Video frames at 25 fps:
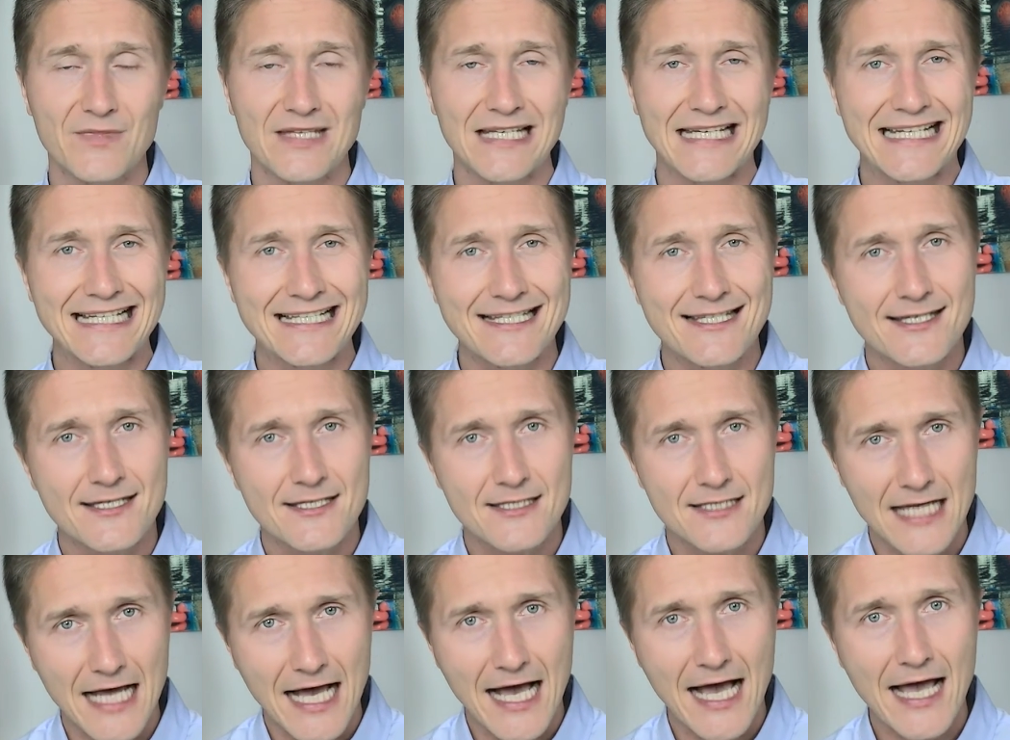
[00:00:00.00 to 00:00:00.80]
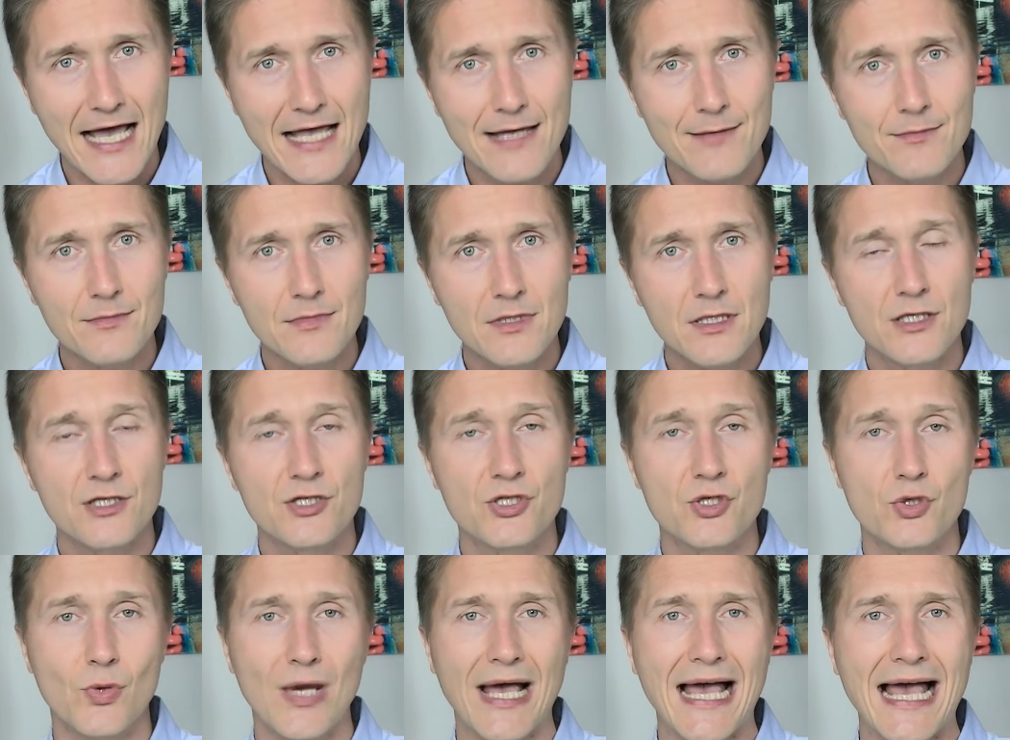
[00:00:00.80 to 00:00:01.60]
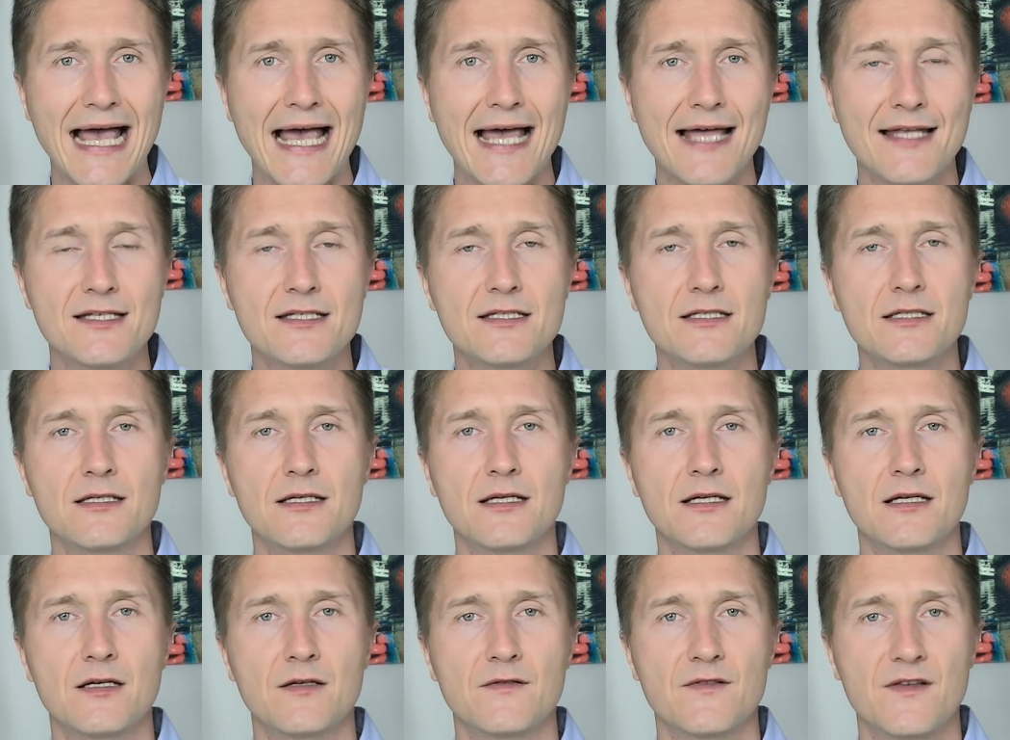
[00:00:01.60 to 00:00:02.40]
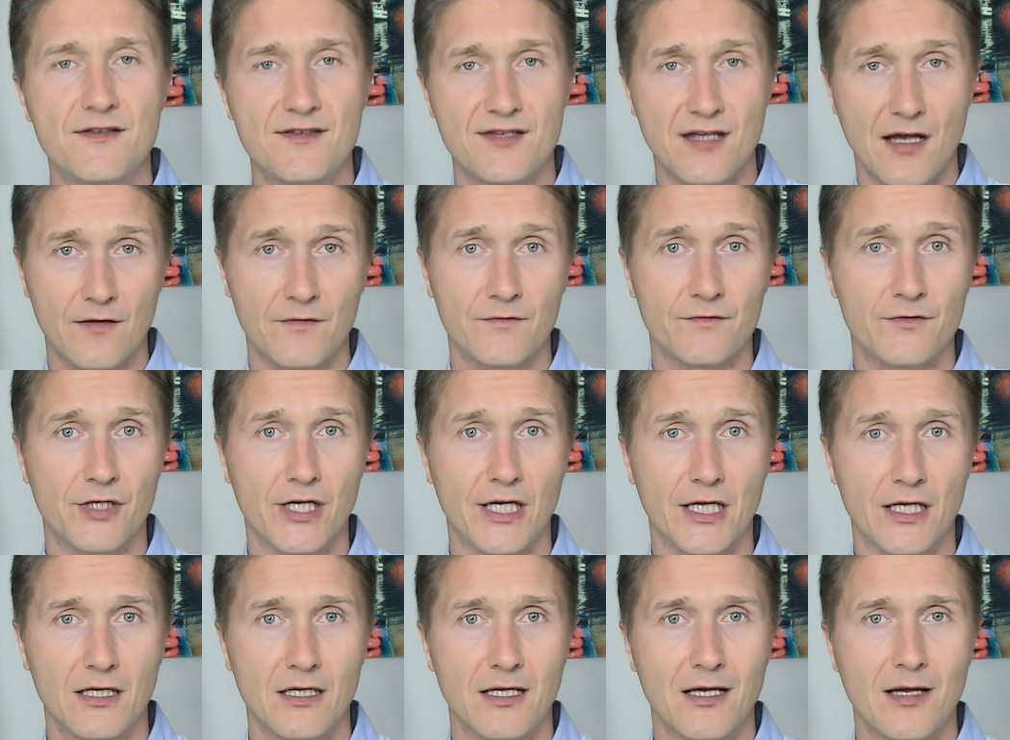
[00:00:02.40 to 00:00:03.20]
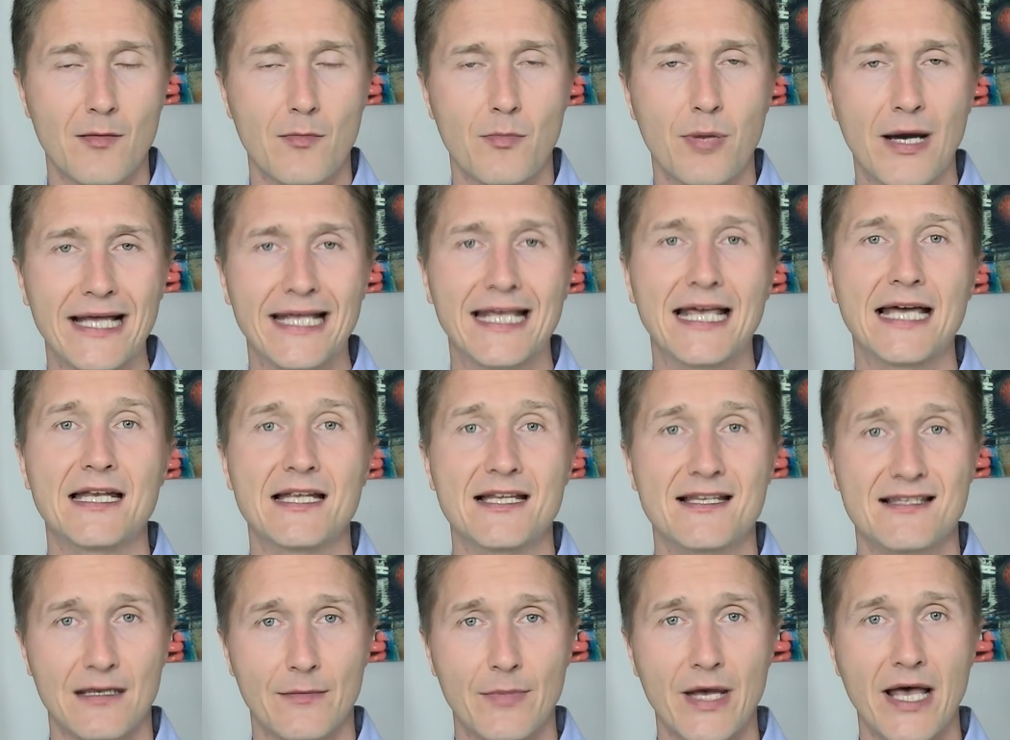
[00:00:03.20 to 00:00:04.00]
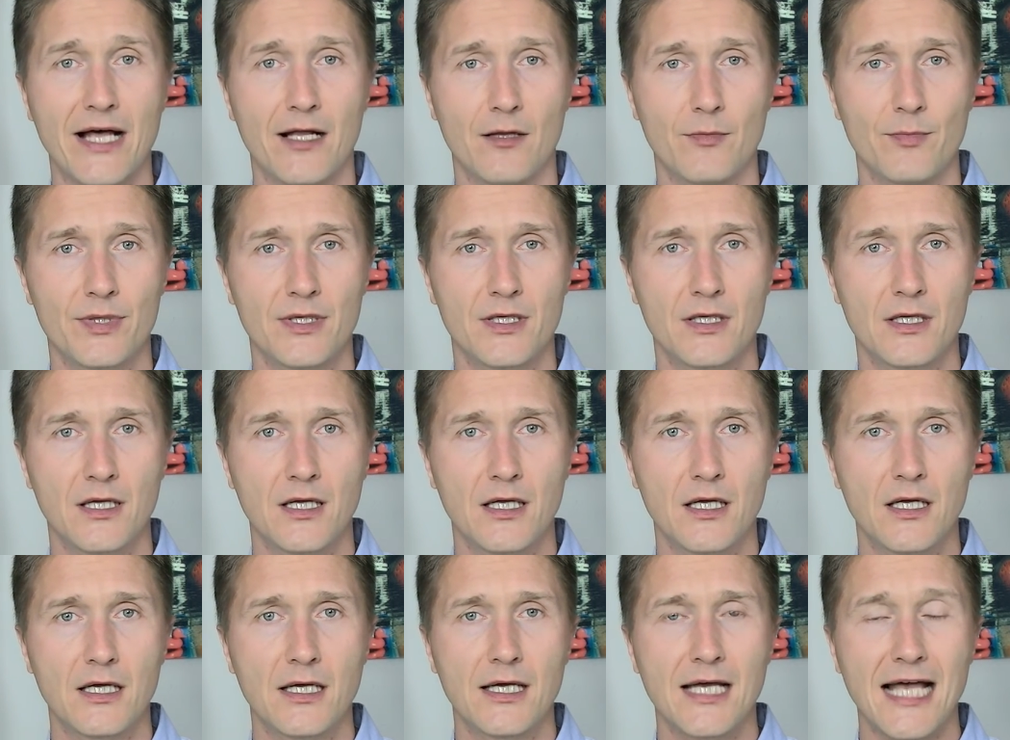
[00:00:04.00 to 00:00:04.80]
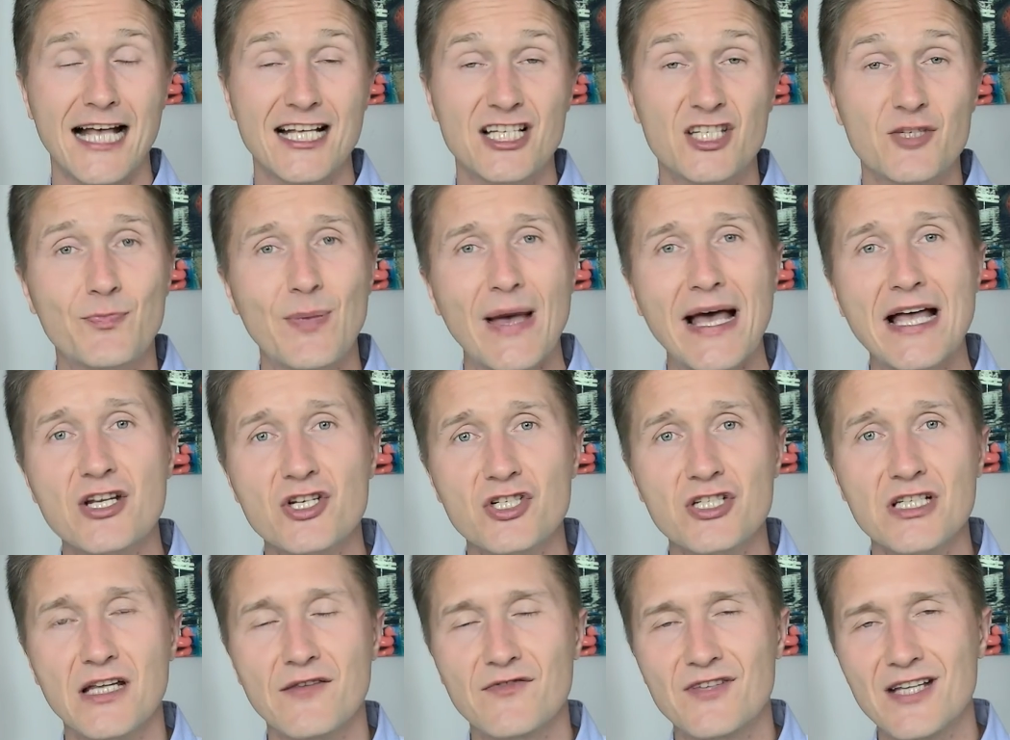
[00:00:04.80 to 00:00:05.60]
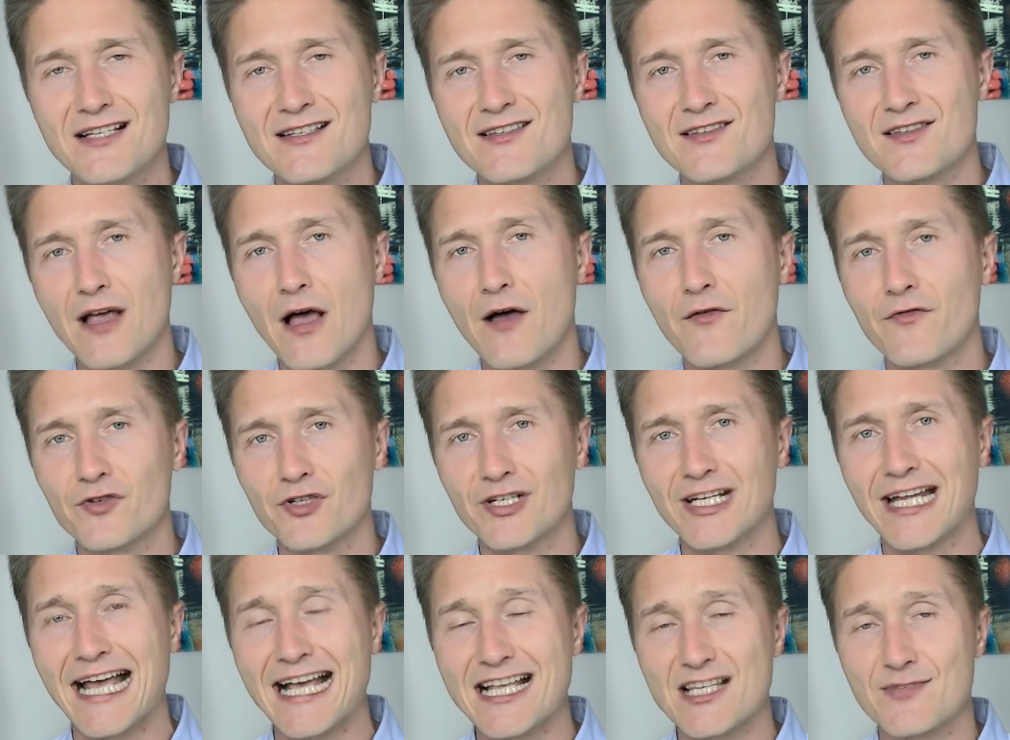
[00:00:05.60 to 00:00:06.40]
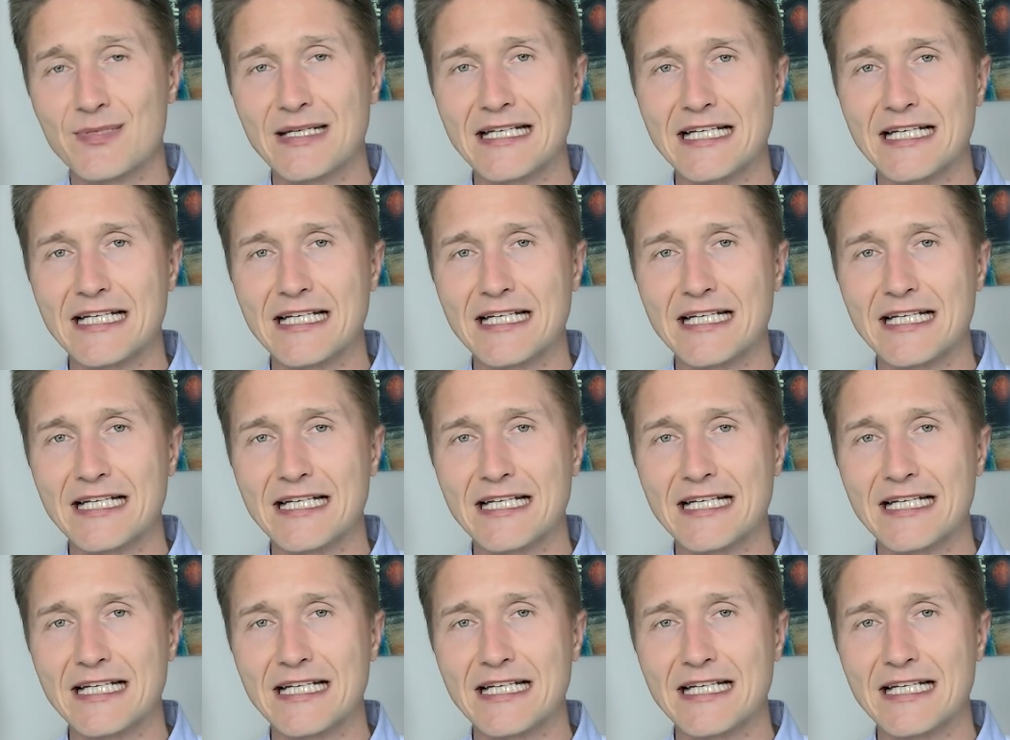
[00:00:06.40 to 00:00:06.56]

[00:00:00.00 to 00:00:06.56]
it's time to end the suffering by getting some help, especially if that suffering has been